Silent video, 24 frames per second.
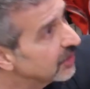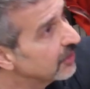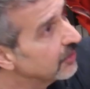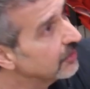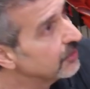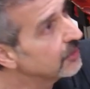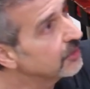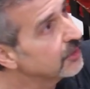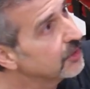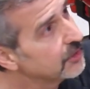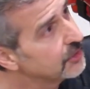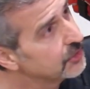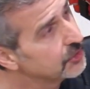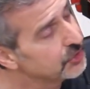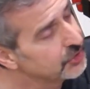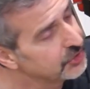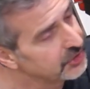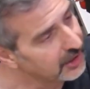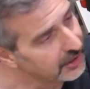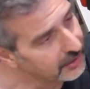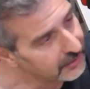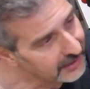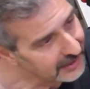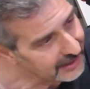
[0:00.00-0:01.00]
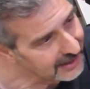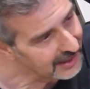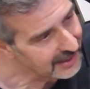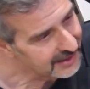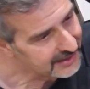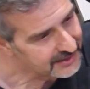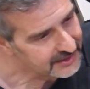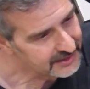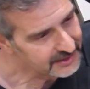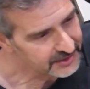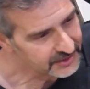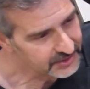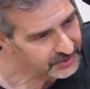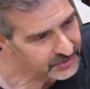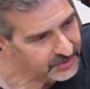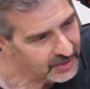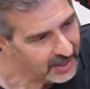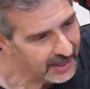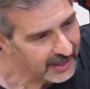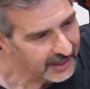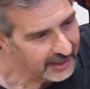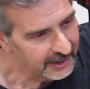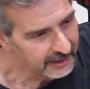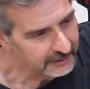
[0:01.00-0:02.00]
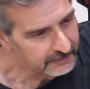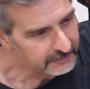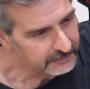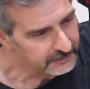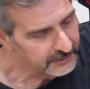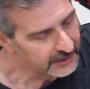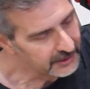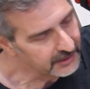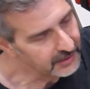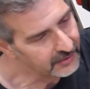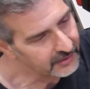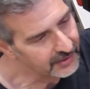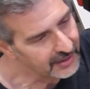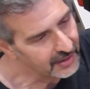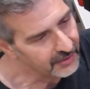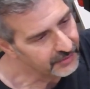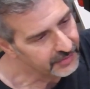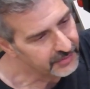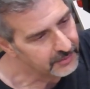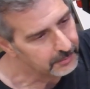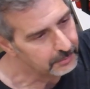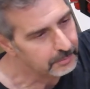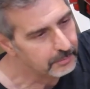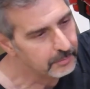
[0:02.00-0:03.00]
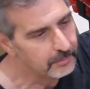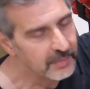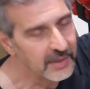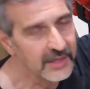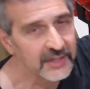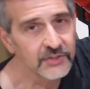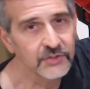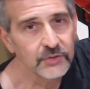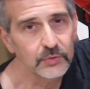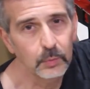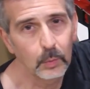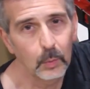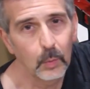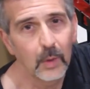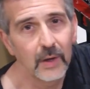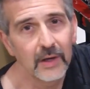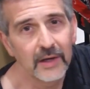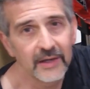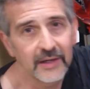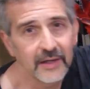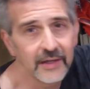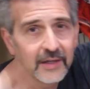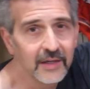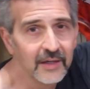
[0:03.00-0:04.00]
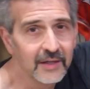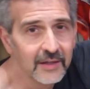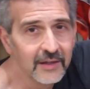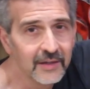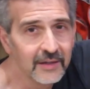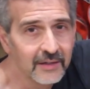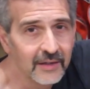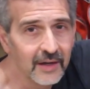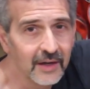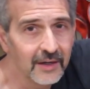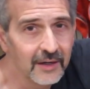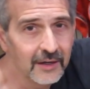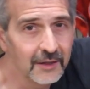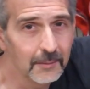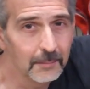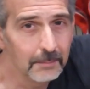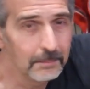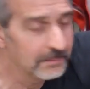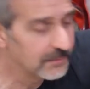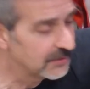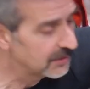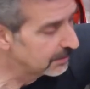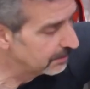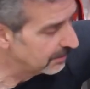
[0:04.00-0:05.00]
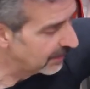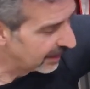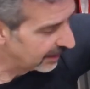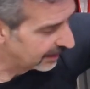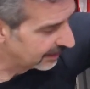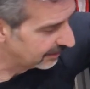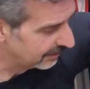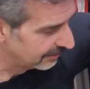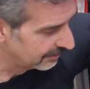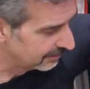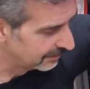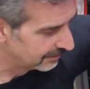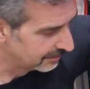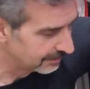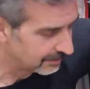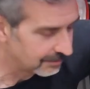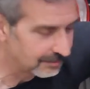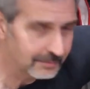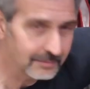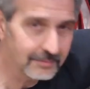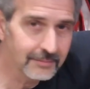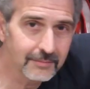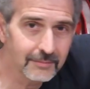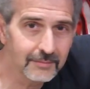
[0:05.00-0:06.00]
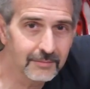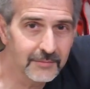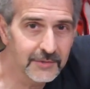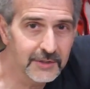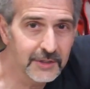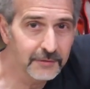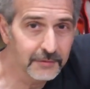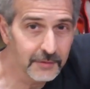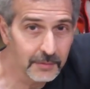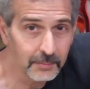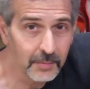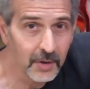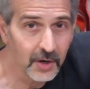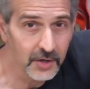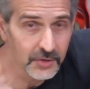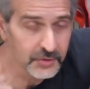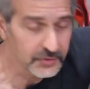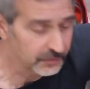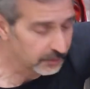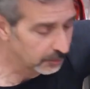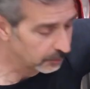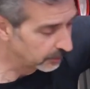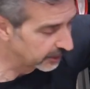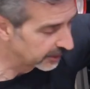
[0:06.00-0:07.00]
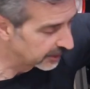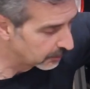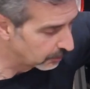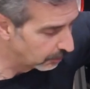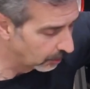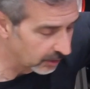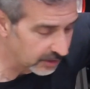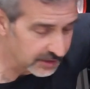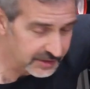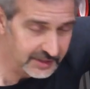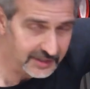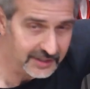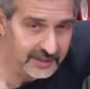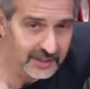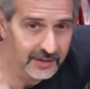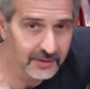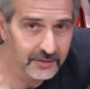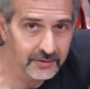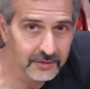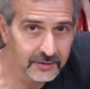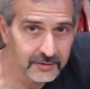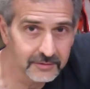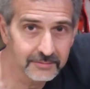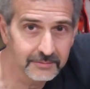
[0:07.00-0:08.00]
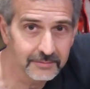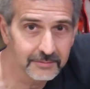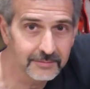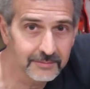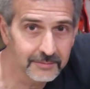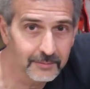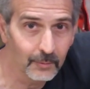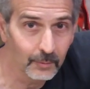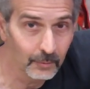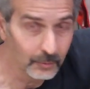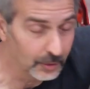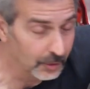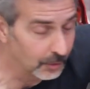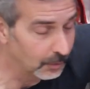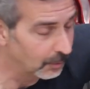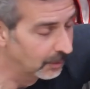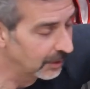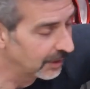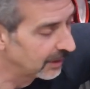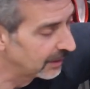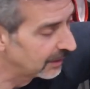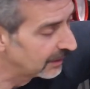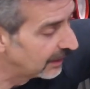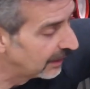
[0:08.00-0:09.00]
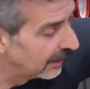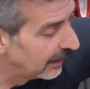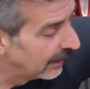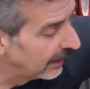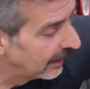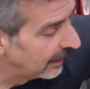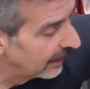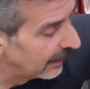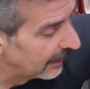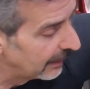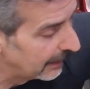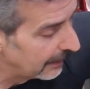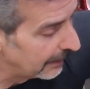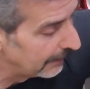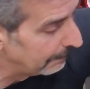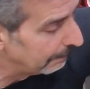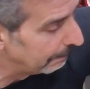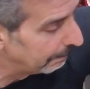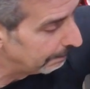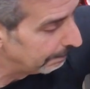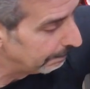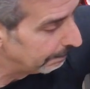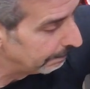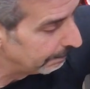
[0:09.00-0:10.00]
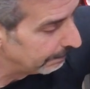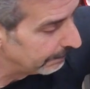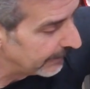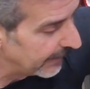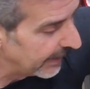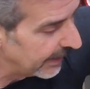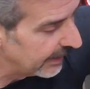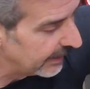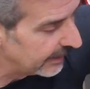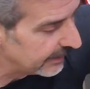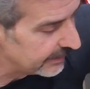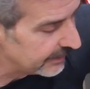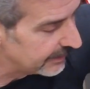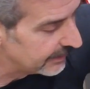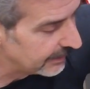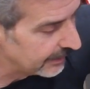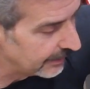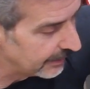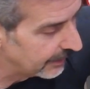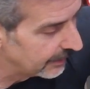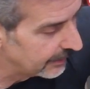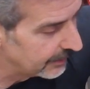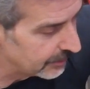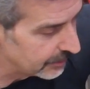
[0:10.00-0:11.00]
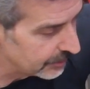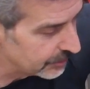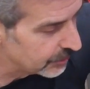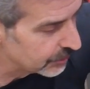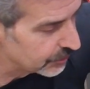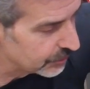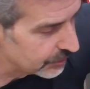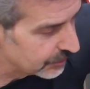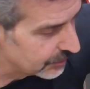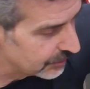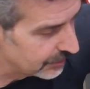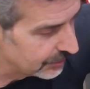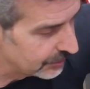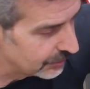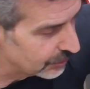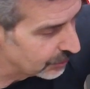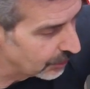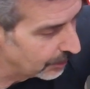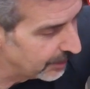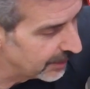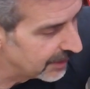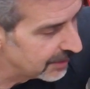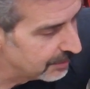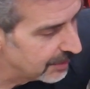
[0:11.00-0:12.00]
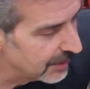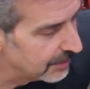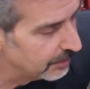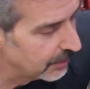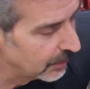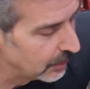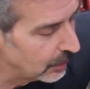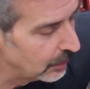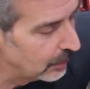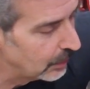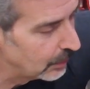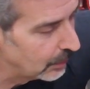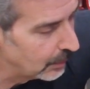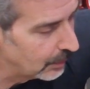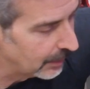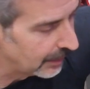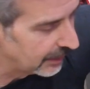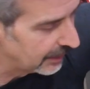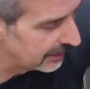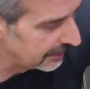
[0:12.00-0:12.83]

other, sharing ideas, and figuring out the best way to make different parts of a rig work together real well. And there are just so many people who